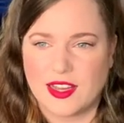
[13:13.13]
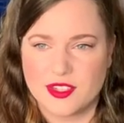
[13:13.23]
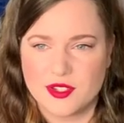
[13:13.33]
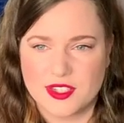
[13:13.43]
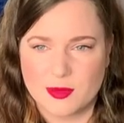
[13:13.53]
I
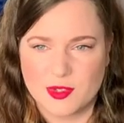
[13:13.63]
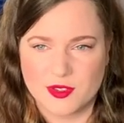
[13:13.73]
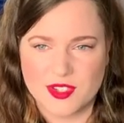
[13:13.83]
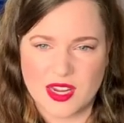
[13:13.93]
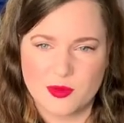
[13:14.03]
use some of
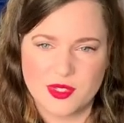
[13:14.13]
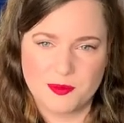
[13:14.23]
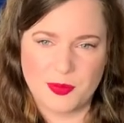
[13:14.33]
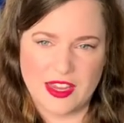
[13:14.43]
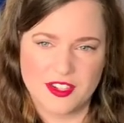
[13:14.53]
those. I will
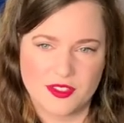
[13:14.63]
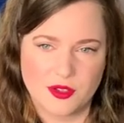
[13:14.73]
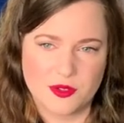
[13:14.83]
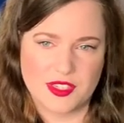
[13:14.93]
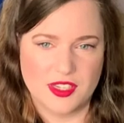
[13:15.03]
pair
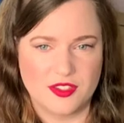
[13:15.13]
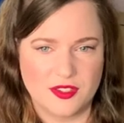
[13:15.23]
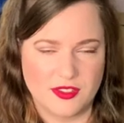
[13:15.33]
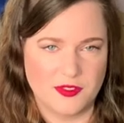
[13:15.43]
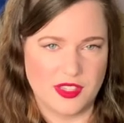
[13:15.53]
those
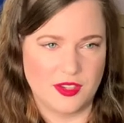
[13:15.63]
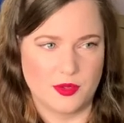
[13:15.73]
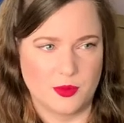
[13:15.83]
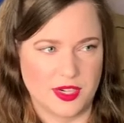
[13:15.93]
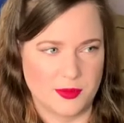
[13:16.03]
into the
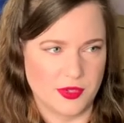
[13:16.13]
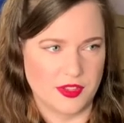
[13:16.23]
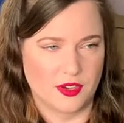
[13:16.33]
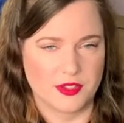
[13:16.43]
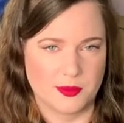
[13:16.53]
video where I
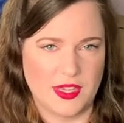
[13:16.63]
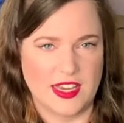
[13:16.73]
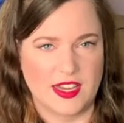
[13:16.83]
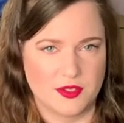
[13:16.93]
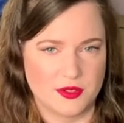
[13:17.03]
put all the
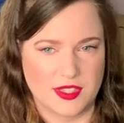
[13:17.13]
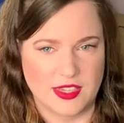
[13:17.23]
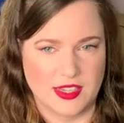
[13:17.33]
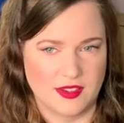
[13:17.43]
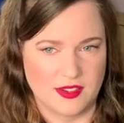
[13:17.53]
pianos
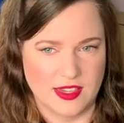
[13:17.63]
and,